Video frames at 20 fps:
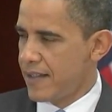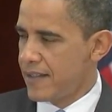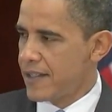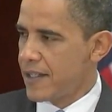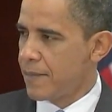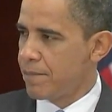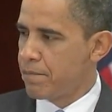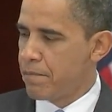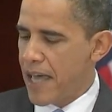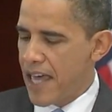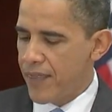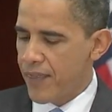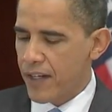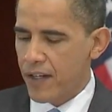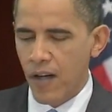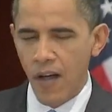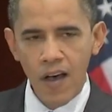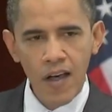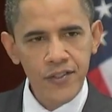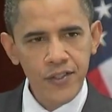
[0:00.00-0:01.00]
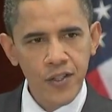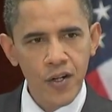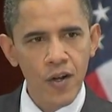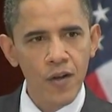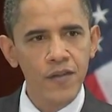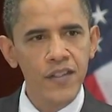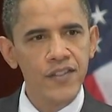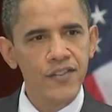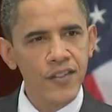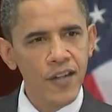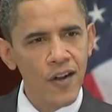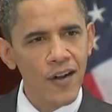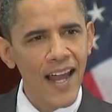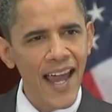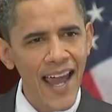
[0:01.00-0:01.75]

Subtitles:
to bend the cost curve and start